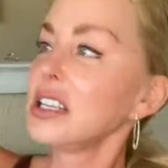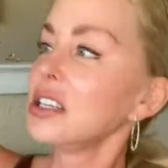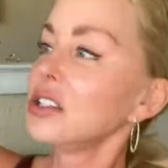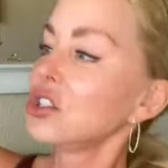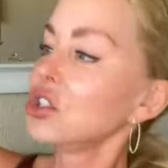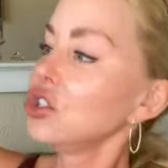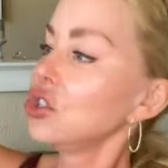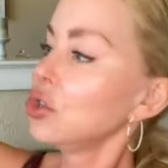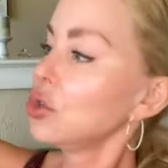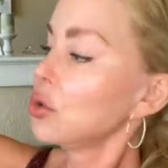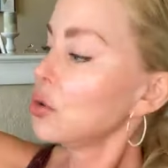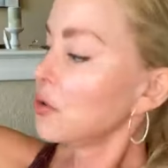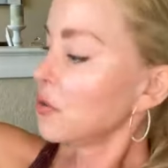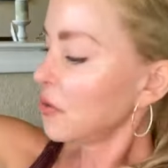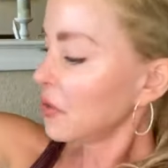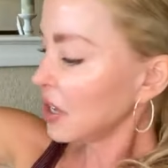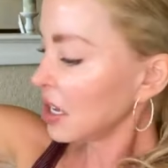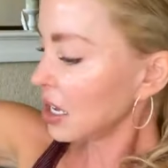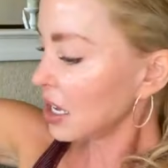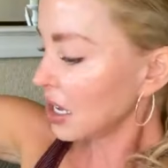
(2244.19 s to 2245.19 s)
these
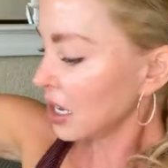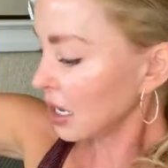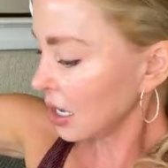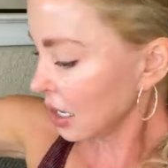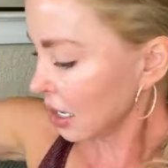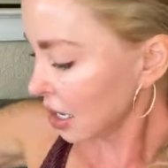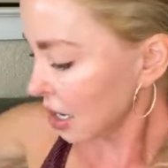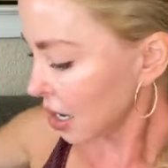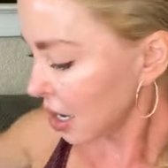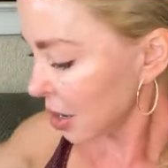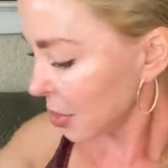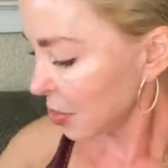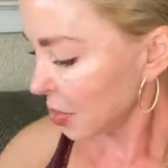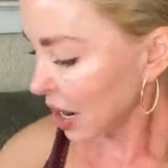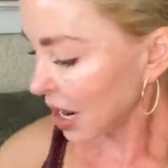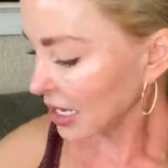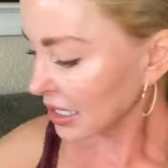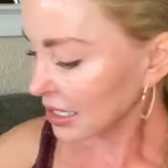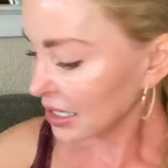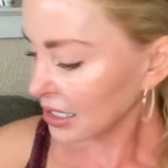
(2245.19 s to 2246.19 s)
UV
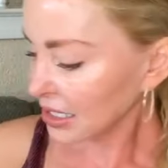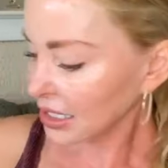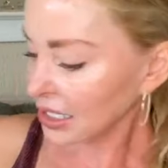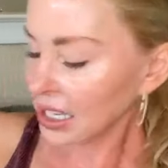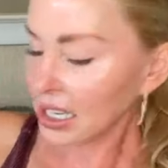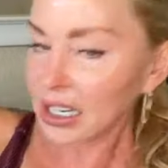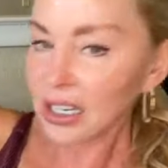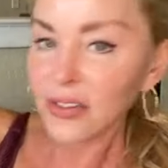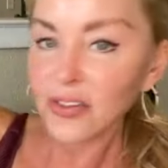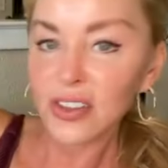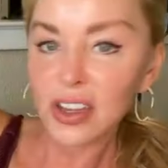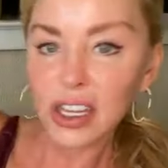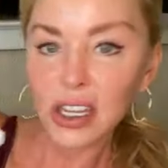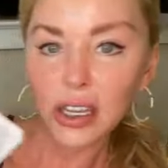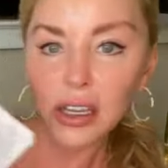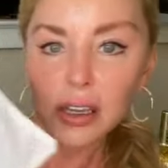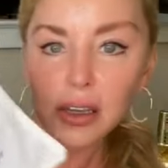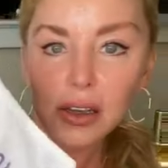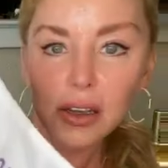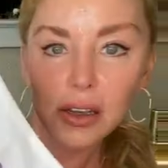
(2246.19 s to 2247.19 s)
by Skin
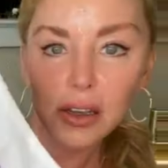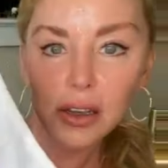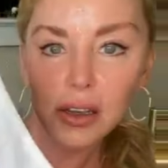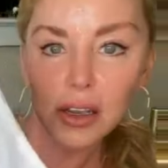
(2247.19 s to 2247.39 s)
V,